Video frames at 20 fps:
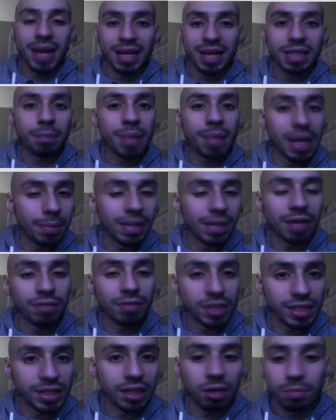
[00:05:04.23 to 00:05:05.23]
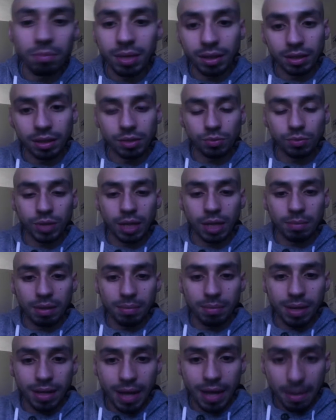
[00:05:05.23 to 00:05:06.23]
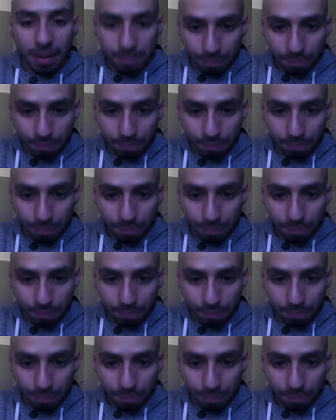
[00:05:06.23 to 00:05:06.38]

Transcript: the payment every single month. Is what I mean by that.